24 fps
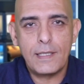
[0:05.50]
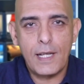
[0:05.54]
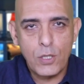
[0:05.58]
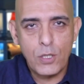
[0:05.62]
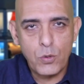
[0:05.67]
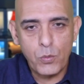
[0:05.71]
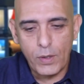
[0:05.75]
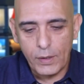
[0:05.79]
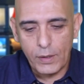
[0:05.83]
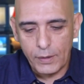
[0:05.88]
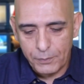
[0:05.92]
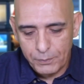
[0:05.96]
as
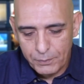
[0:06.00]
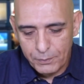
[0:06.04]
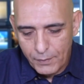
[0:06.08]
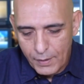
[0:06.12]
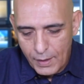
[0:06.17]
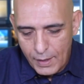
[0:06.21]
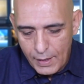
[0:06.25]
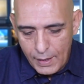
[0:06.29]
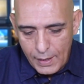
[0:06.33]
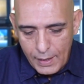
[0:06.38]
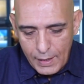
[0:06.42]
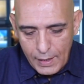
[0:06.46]
well.
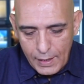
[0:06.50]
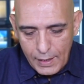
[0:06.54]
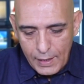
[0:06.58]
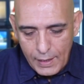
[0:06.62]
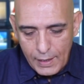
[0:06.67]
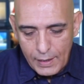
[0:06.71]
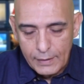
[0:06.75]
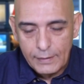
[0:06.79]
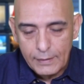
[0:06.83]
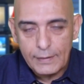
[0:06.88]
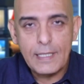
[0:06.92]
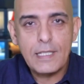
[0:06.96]

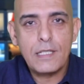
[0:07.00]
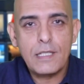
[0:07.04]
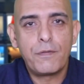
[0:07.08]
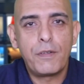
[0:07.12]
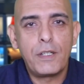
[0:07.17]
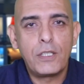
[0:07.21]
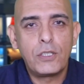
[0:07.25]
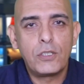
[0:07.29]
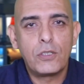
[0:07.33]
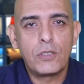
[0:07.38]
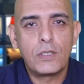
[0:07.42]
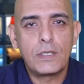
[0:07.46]
This
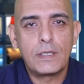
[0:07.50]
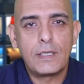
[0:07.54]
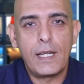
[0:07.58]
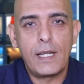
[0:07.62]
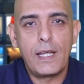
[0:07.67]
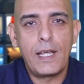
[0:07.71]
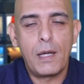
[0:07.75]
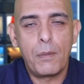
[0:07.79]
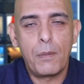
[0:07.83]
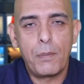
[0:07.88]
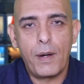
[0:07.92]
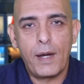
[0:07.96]
video is
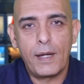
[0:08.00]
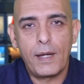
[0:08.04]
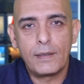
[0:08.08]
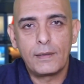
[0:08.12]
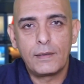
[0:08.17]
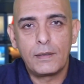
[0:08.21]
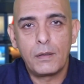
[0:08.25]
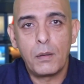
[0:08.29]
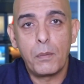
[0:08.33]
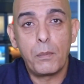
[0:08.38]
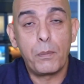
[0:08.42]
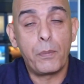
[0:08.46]
today about
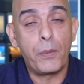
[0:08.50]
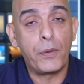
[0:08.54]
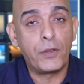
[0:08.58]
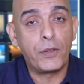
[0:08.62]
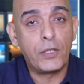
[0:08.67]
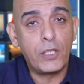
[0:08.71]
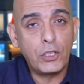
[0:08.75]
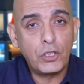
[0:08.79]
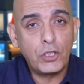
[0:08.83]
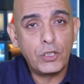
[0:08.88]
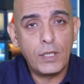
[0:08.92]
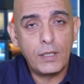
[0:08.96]

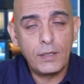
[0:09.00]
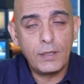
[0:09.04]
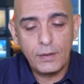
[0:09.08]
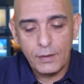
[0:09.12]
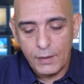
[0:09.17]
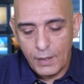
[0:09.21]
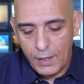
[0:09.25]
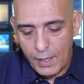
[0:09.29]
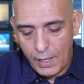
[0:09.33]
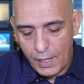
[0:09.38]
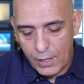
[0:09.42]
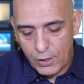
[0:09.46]

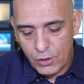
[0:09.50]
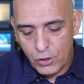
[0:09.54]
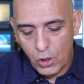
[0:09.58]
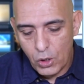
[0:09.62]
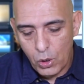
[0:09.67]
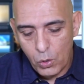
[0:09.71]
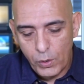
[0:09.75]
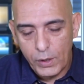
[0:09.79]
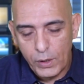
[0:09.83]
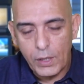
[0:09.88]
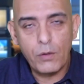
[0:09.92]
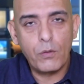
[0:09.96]
petition. It's
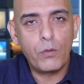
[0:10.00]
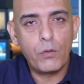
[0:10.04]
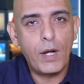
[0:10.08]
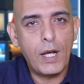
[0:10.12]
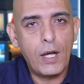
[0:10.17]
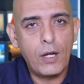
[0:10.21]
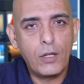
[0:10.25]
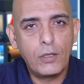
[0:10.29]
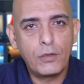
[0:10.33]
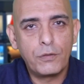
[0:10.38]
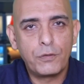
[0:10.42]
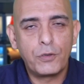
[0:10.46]
going
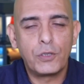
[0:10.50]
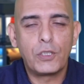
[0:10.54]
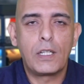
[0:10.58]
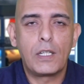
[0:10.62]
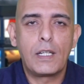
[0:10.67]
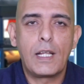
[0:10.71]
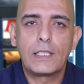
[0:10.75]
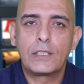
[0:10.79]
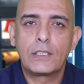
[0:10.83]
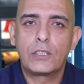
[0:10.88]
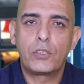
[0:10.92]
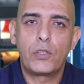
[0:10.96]
around for the
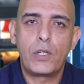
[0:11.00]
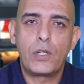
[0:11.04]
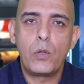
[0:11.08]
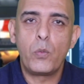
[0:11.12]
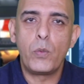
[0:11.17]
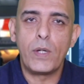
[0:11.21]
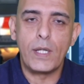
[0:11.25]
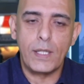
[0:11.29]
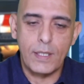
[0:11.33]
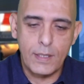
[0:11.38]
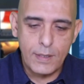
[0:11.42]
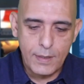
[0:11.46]
last 3
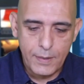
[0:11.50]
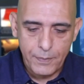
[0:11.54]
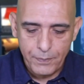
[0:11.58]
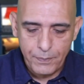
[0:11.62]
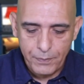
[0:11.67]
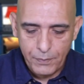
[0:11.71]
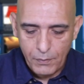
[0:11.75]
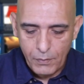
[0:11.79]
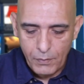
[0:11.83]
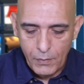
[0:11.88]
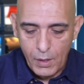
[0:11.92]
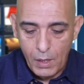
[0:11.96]
weeks.
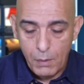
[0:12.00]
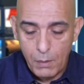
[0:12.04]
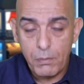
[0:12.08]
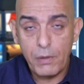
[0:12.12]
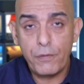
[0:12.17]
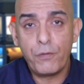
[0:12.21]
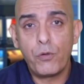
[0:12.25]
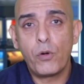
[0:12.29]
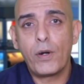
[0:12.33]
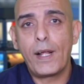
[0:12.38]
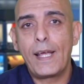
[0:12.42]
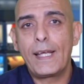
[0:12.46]

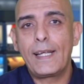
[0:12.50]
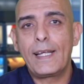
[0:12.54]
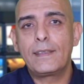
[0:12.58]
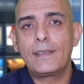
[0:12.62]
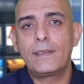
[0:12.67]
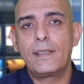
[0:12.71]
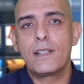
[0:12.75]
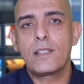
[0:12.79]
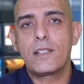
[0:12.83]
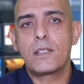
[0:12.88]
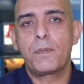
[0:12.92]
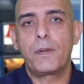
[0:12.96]
Before I get
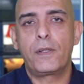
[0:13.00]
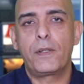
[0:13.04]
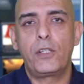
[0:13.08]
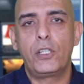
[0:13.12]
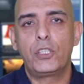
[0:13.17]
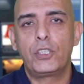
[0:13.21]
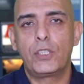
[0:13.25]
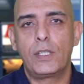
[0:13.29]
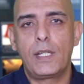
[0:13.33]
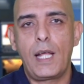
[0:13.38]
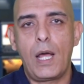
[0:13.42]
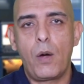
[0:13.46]
to this
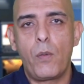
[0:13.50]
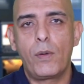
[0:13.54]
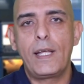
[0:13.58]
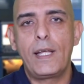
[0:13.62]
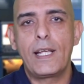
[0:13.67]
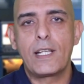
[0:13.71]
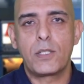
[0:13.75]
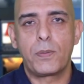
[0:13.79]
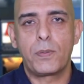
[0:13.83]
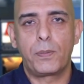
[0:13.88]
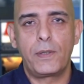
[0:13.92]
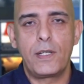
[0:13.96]
petition, I want to
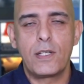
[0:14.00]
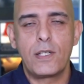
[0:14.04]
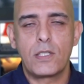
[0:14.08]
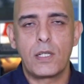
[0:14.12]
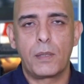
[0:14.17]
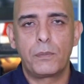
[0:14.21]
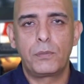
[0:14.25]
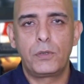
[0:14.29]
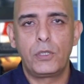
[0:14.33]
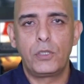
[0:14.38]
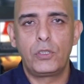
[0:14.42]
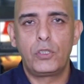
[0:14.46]
explain
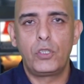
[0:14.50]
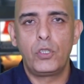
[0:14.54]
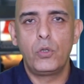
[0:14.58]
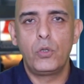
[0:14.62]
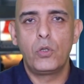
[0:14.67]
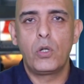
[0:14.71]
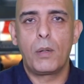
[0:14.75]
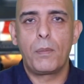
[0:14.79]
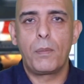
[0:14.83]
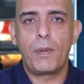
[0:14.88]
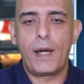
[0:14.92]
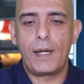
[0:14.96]
something to
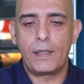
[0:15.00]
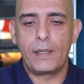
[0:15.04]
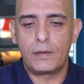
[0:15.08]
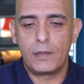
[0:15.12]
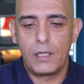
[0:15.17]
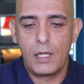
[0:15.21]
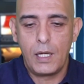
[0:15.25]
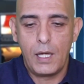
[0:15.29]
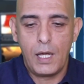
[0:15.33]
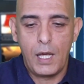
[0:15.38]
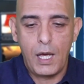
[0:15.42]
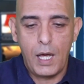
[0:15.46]
you about,
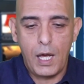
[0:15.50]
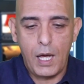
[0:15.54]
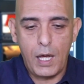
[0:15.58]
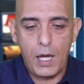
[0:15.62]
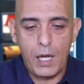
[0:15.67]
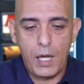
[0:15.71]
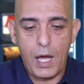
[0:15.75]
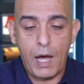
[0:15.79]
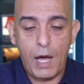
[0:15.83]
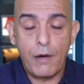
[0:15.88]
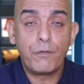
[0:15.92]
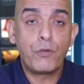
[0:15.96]

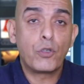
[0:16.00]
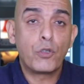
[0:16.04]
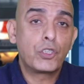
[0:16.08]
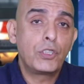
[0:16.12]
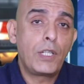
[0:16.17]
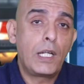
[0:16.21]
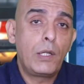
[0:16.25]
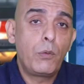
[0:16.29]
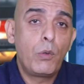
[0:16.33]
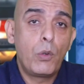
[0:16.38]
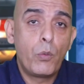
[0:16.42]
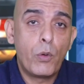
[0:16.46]

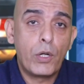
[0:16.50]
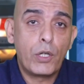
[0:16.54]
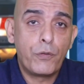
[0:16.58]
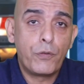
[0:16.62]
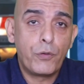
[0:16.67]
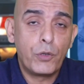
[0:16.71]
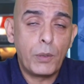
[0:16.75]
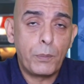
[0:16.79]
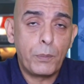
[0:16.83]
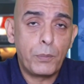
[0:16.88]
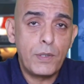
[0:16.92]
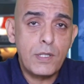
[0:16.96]
unfortunately we work
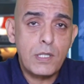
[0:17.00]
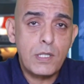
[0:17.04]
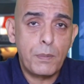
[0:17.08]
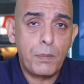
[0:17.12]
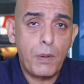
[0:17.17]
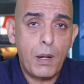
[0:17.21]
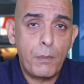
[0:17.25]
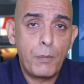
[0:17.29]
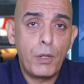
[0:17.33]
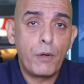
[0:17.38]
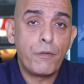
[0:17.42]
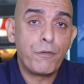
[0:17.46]
for the police
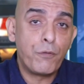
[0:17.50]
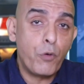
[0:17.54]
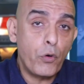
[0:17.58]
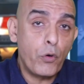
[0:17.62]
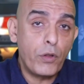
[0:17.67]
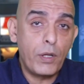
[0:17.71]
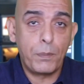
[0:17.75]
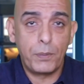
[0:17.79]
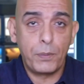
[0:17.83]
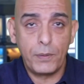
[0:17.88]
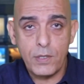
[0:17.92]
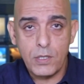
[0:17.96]

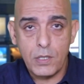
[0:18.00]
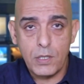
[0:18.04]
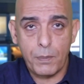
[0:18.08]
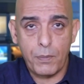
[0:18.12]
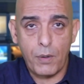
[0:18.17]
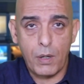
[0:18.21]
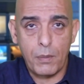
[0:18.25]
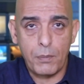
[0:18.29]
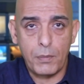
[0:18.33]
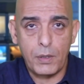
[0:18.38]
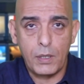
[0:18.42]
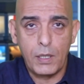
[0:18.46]

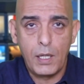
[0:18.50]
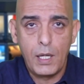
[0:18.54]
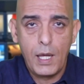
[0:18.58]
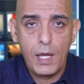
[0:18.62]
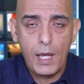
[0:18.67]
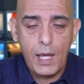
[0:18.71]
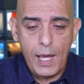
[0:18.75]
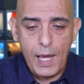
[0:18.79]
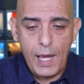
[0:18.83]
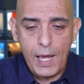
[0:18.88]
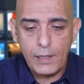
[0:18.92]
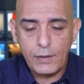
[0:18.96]
department,
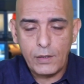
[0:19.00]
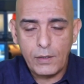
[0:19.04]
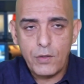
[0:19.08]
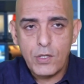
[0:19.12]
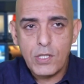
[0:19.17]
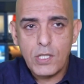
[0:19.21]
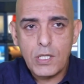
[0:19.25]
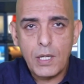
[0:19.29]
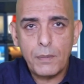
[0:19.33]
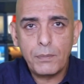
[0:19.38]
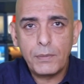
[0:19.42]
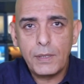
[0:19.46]
and there's
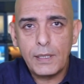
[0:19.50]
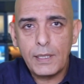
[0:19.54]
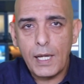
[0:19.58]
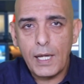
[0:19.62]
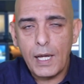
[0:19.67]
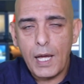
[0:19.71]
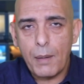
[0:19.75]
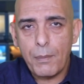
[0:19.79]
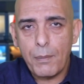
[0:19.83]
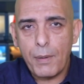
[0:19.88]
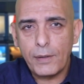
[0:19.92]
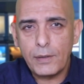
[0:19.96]
something
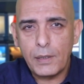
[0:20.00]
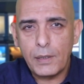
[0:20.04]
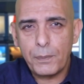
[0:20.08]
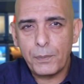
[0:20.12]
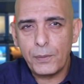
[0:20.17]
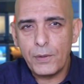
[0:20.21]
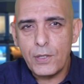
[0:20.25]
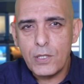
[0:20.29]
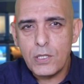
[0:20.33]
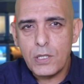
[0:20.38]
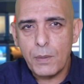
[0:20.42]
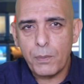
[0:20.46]
about the
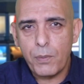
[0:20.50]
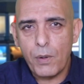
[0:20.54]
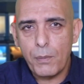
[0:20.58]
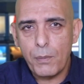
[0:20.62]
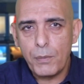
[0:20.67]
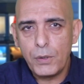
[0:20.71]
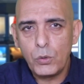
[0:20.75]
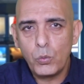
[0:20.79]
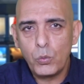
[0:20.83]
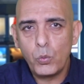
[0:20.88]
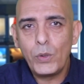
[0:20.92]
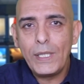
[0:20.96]
police
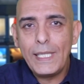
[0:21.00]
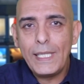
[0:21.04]
department